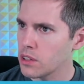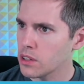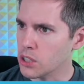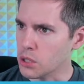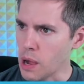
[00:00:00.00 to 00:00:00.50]

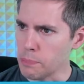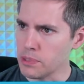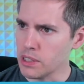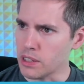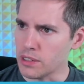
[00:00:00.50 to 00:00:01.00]

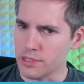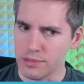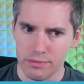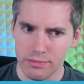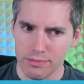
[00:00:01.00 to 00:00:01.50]
Corrupted.
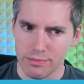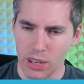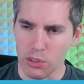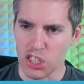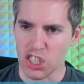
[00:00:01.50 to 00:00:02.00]

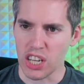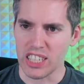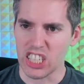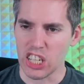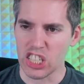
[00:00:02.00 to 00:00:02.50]

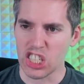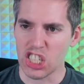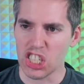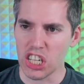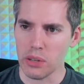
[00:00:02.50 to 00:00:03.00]
It's
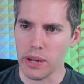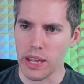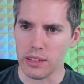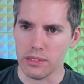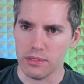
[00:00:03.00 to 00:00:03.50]

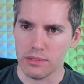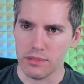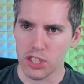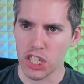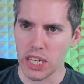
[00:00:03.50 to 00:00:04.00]
Jiren.
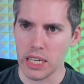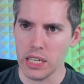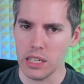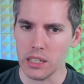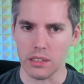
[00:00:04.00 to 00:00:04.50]

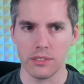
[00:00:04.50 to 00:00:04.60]
G-E.